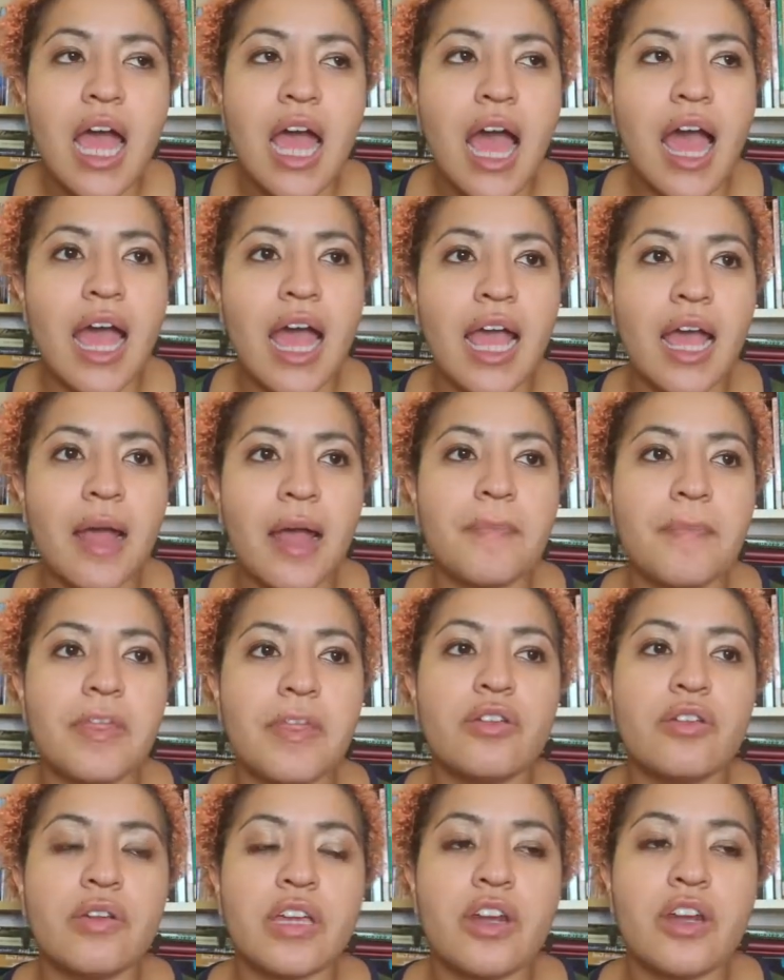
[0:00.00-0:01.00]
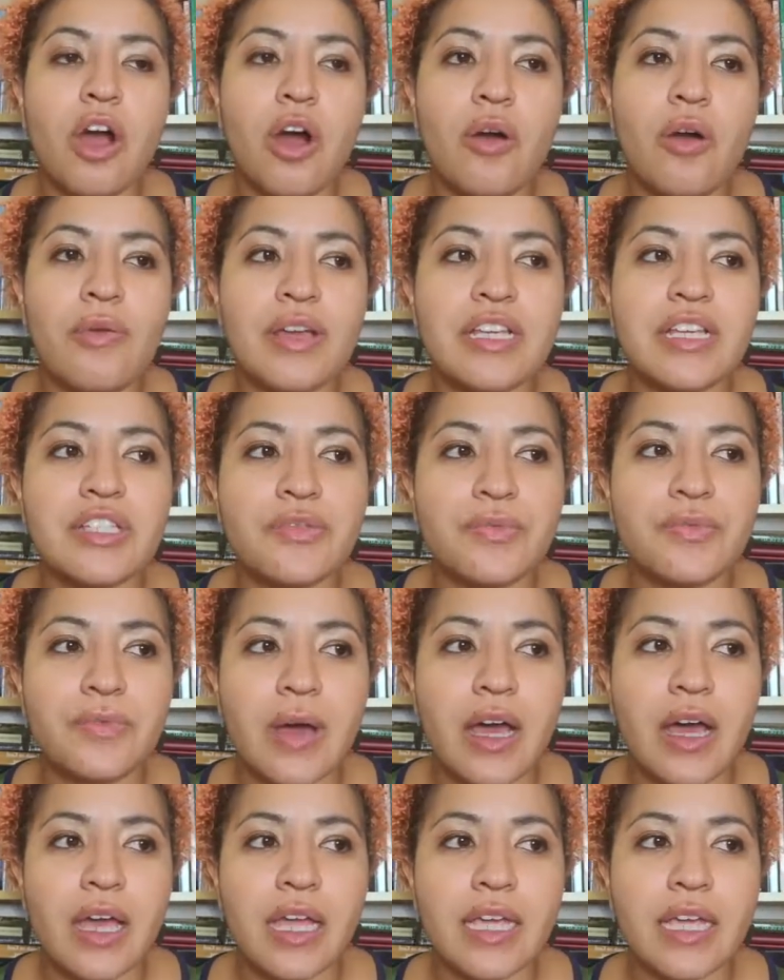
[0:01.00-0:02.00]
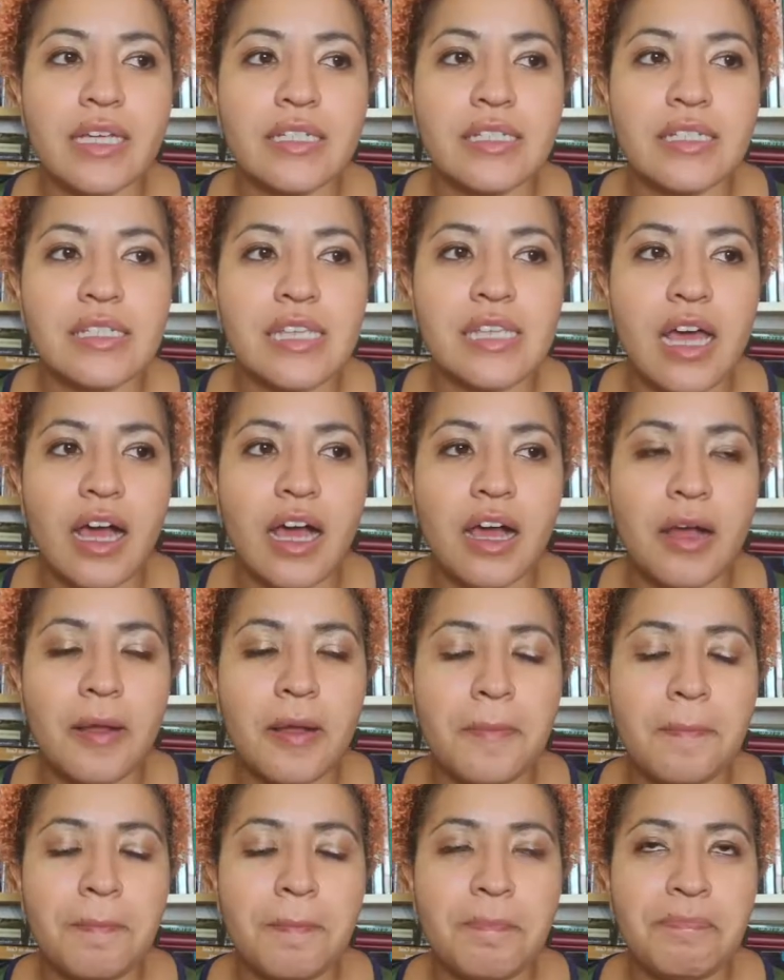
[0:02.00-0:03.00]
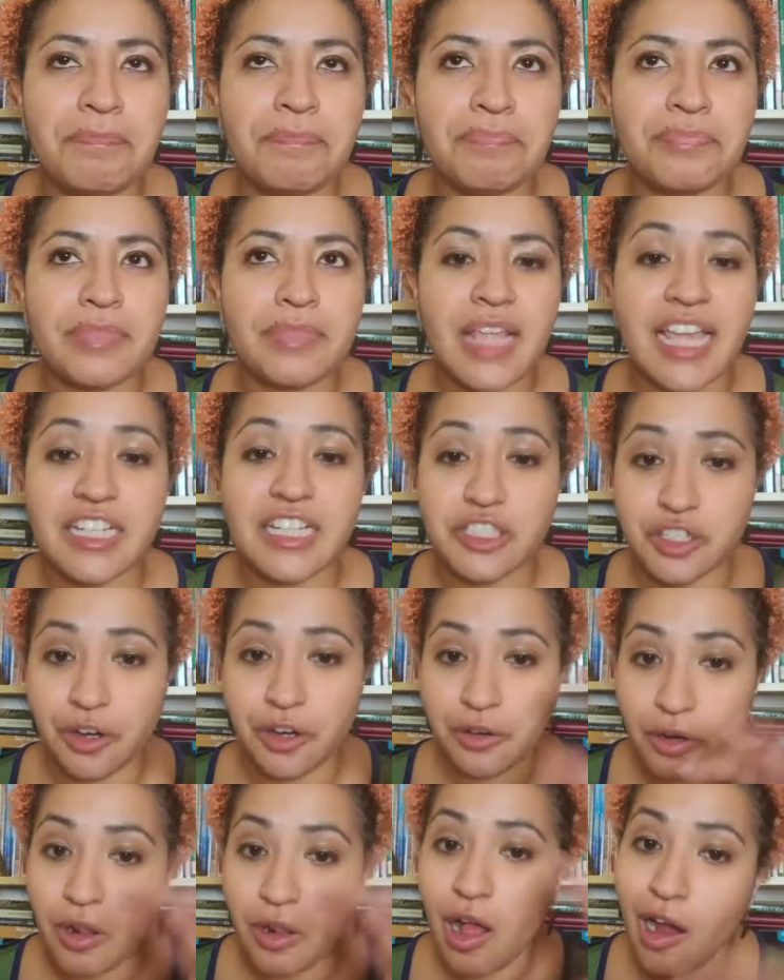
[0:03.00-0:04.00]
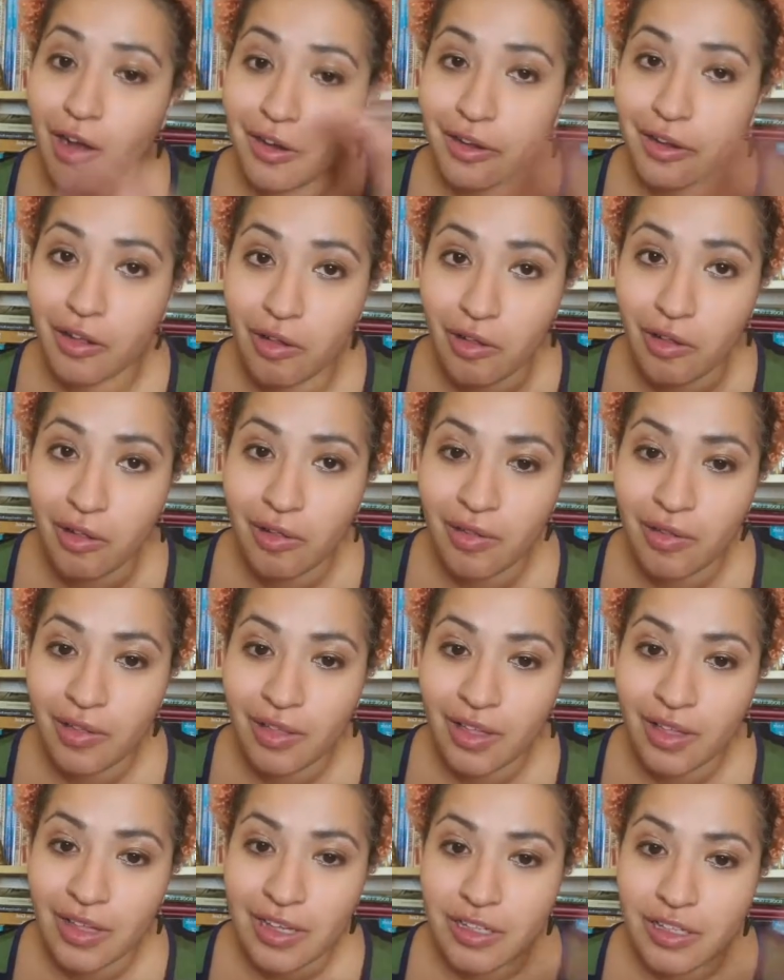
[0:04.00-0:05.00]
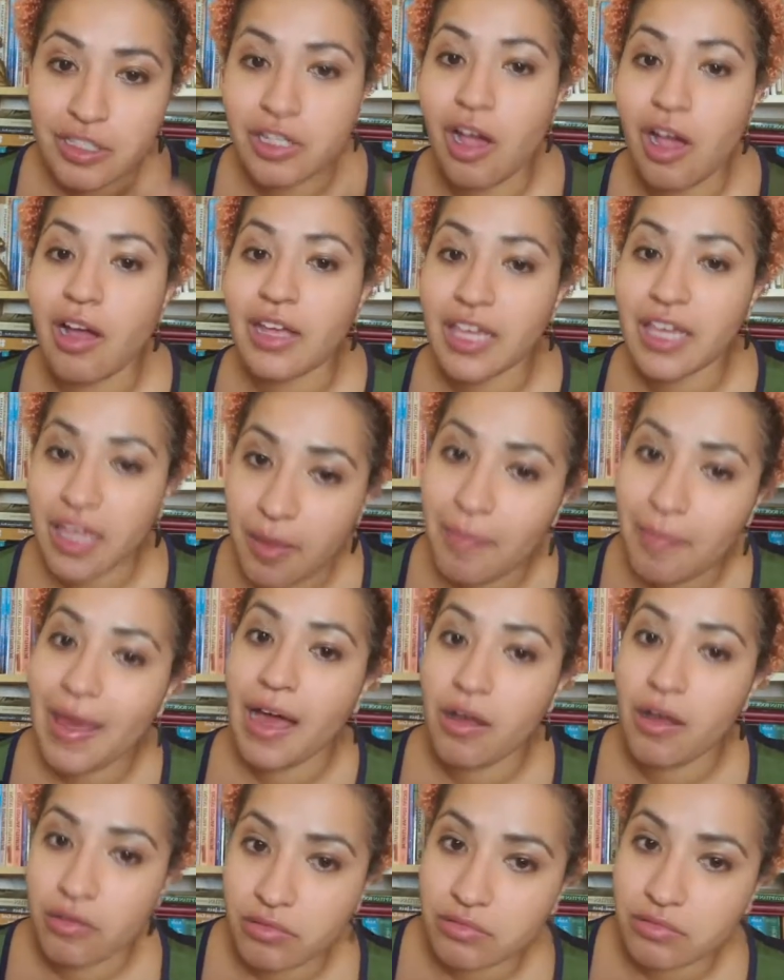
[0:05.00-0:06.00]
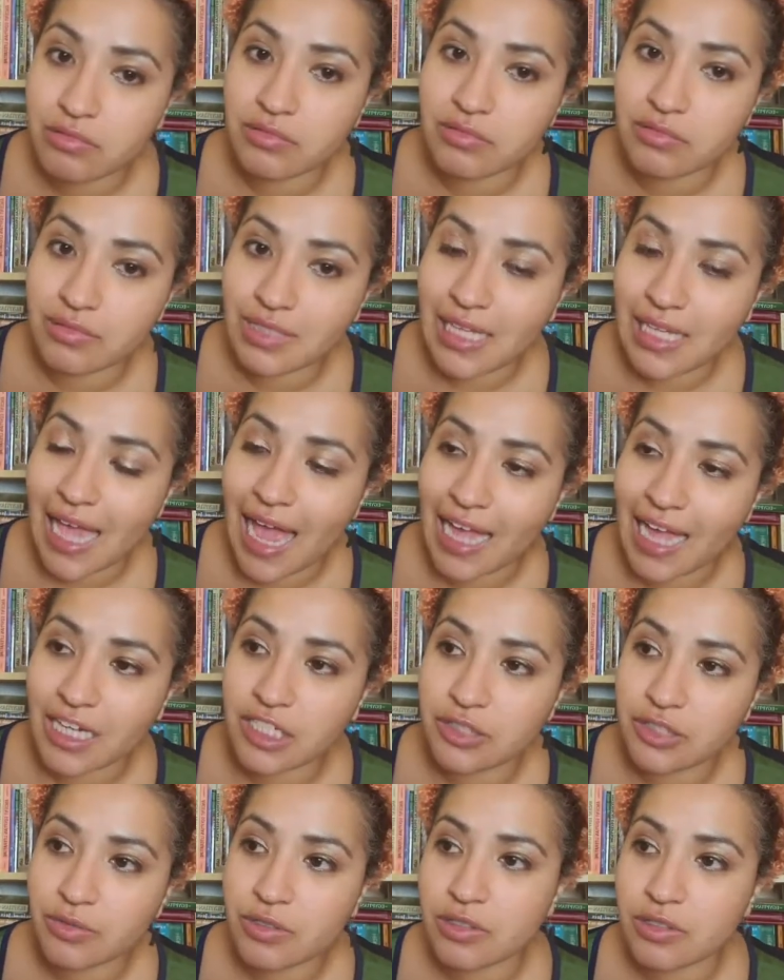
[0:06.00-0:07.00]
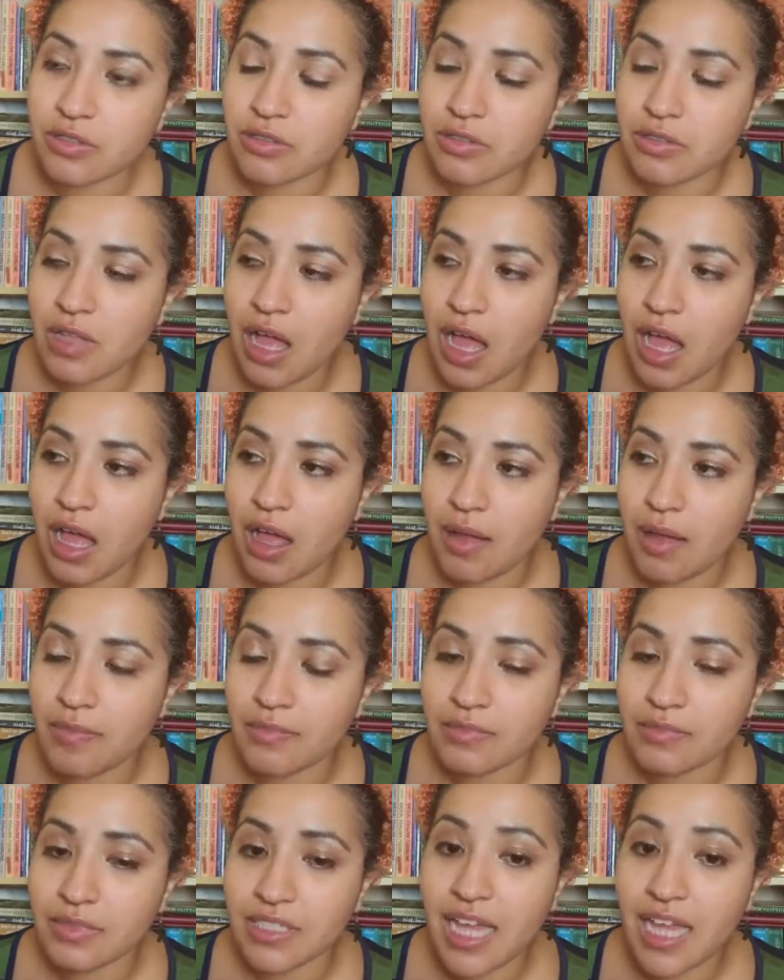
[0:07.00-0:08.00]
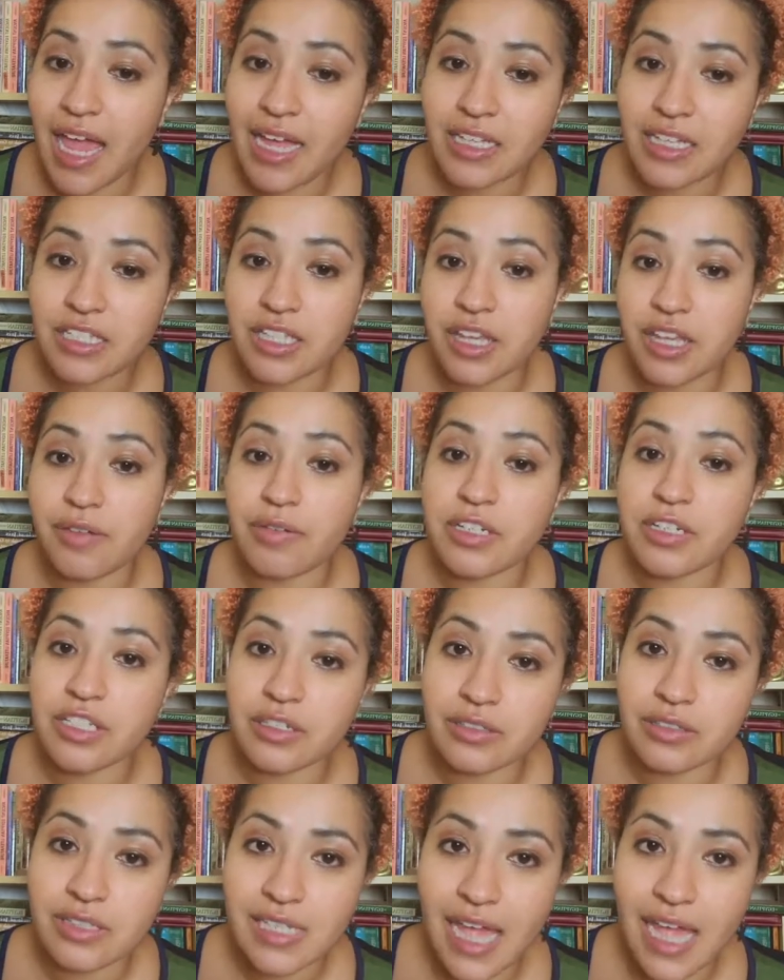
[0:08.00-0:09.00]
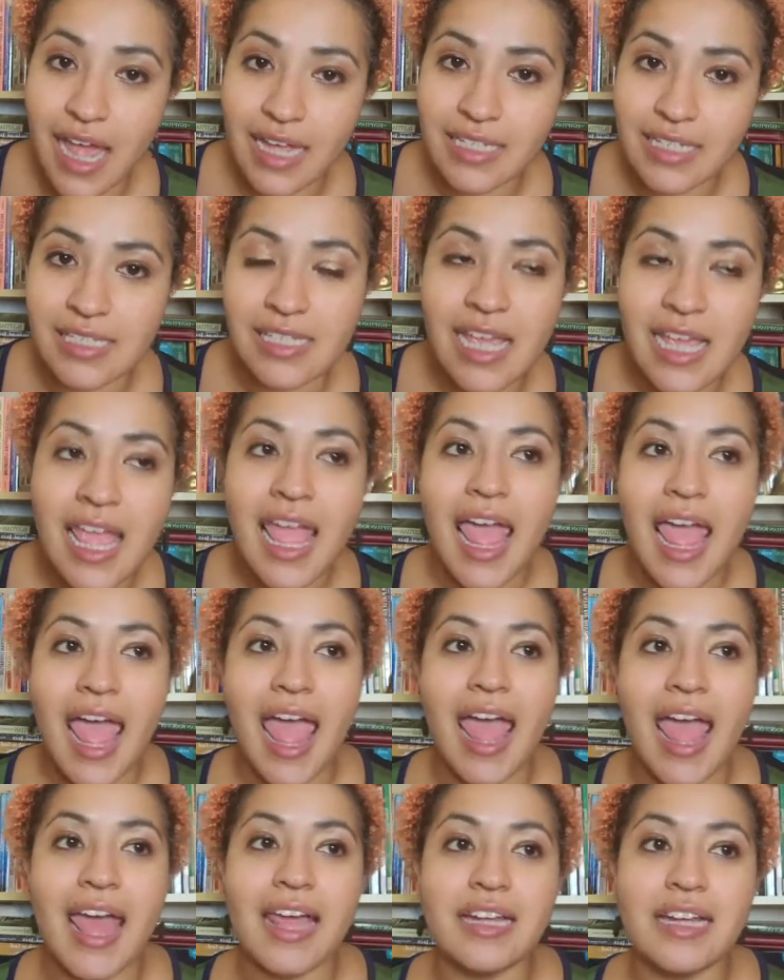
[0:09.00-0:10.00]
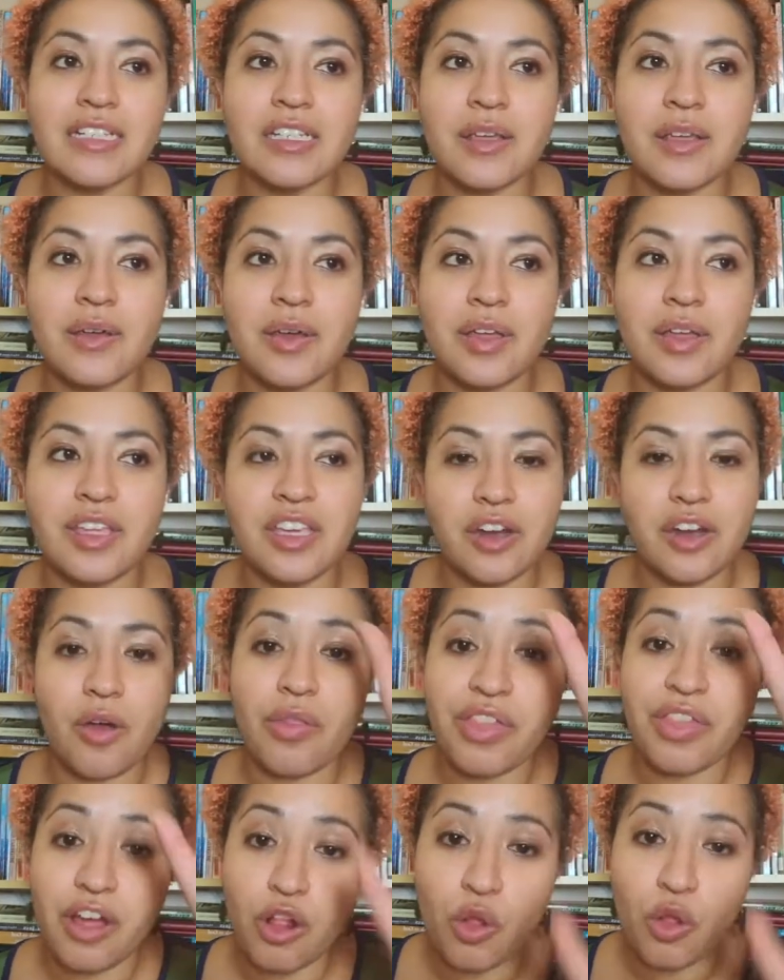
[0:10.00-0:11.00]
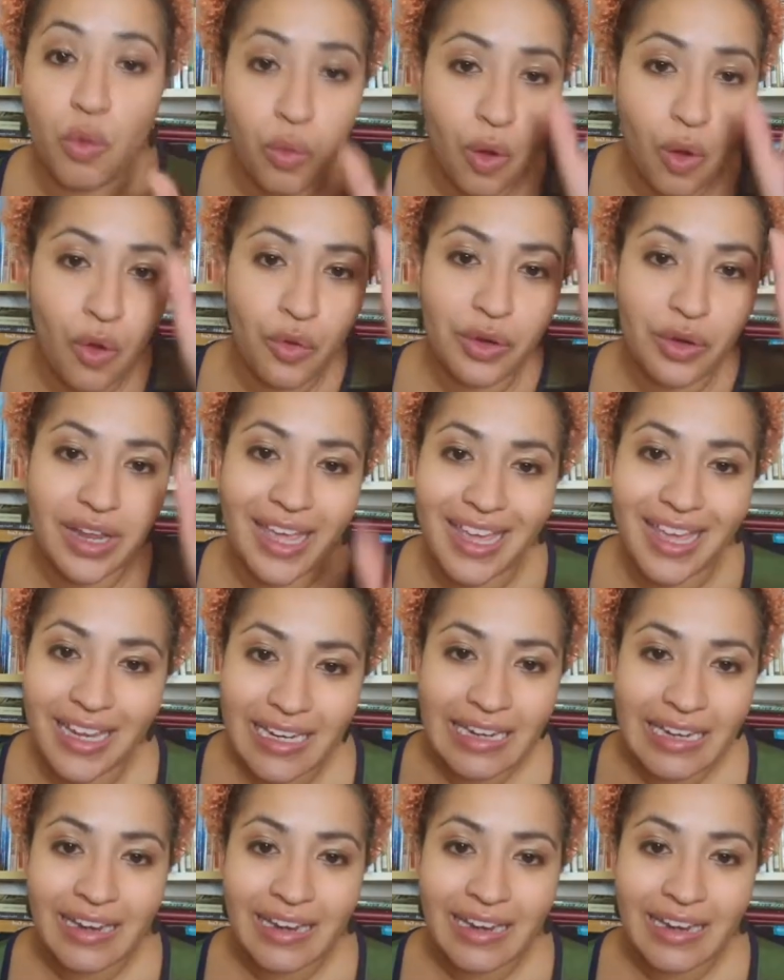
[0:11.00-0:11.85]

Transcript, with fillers: um, you can always find um a journal article talking about the actual um, text, the original text, and you know they'll quote it,